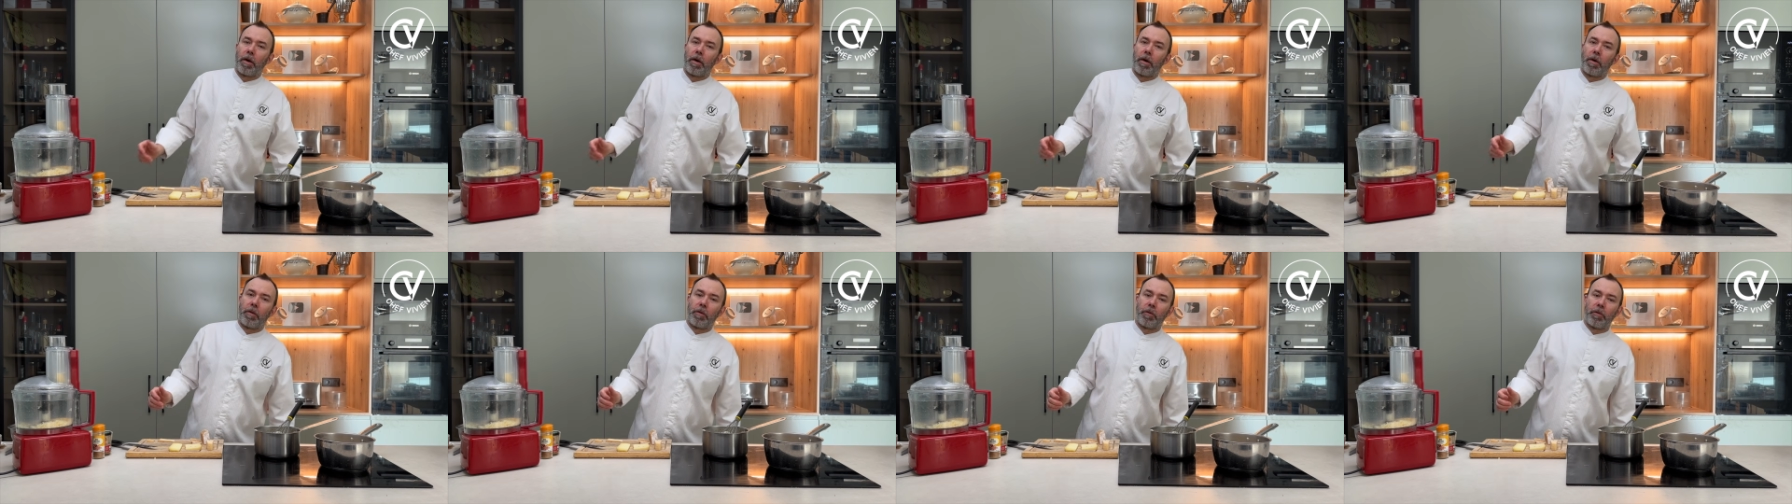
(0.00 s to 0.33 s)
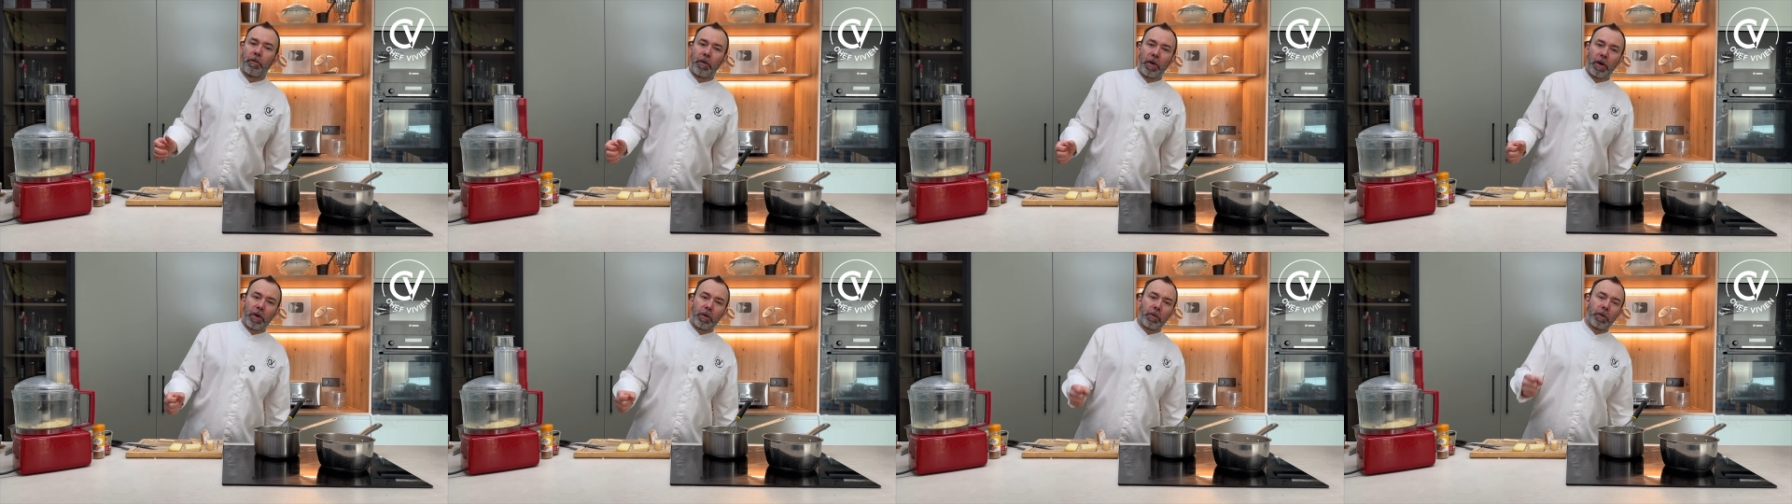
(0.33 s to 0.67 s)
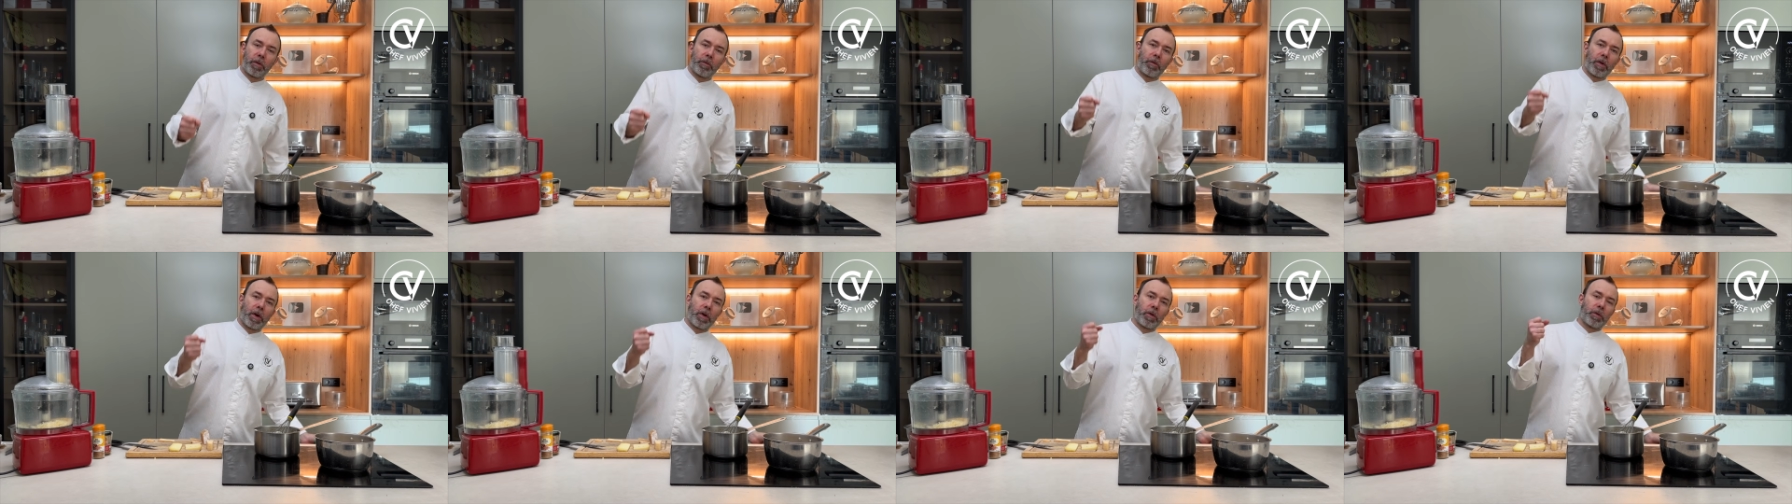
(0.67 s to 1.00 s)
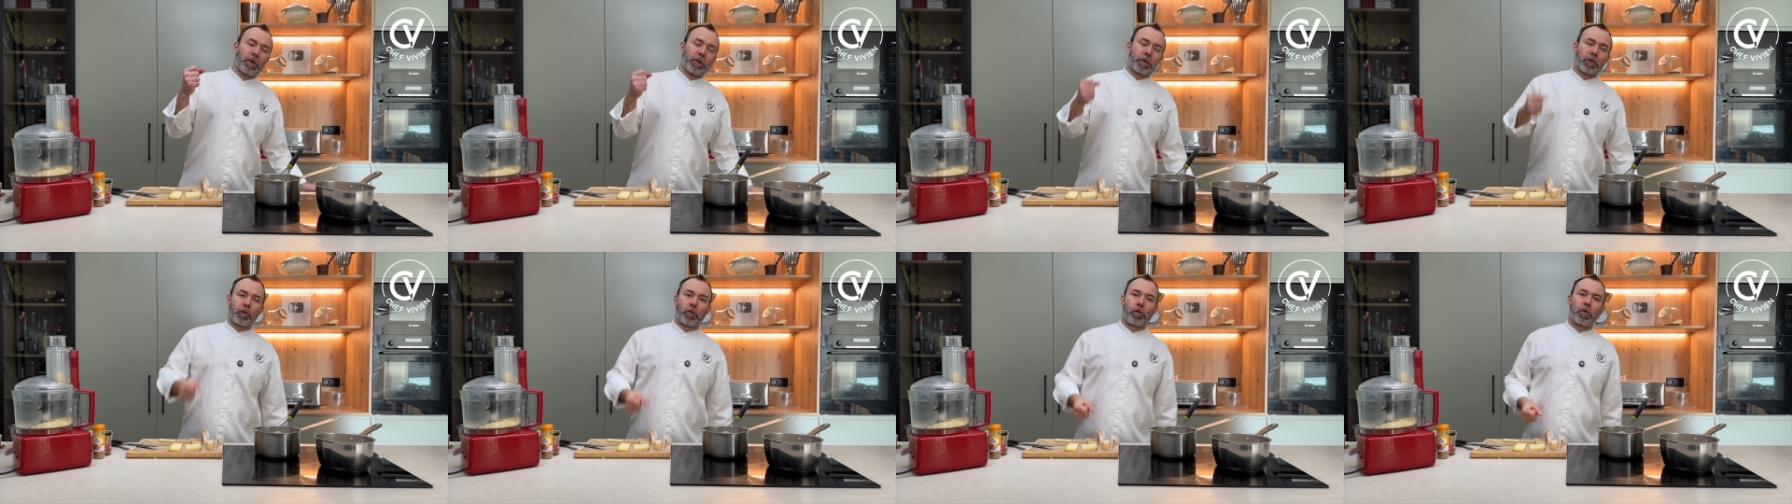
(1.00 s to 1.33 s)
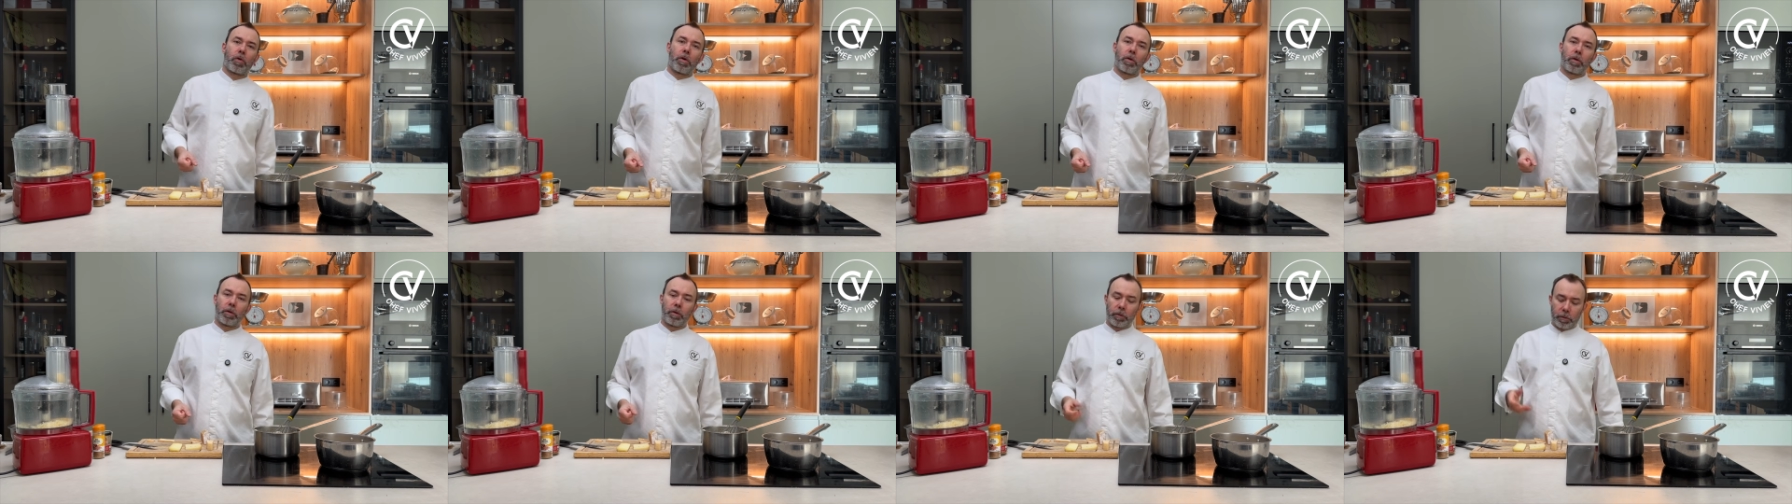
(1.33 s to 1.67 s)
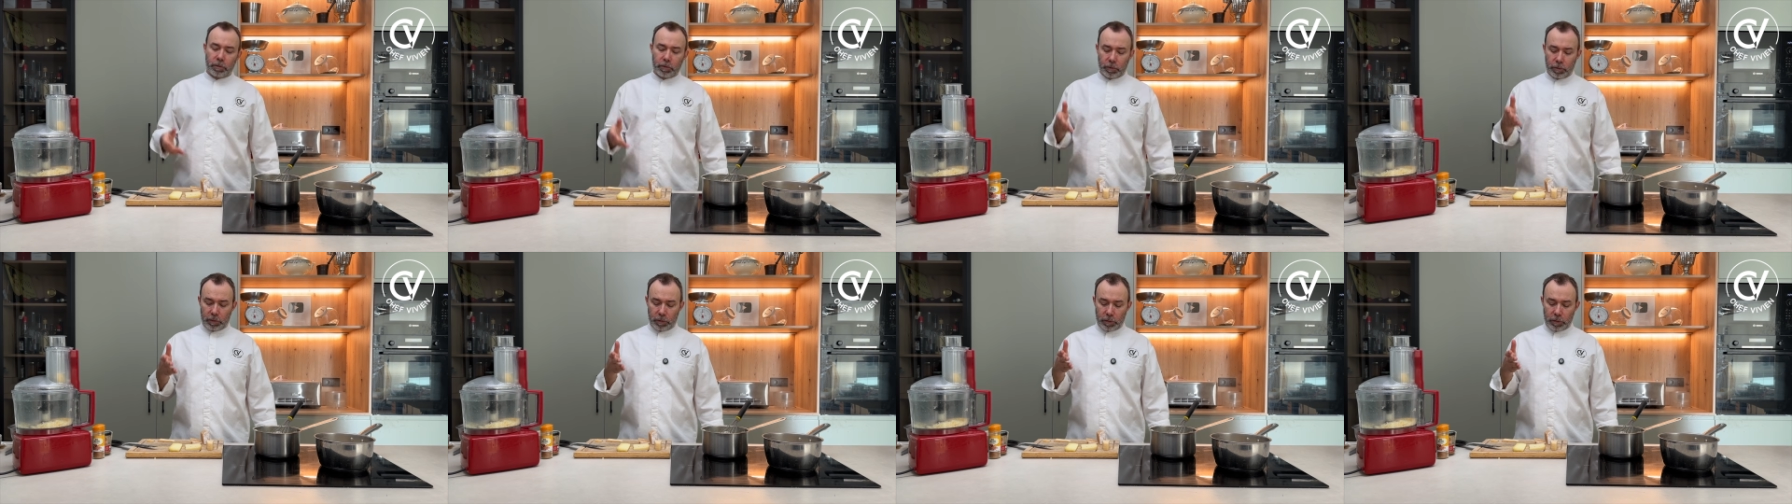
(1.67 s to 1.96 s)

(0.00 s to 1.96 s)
Very, very strong,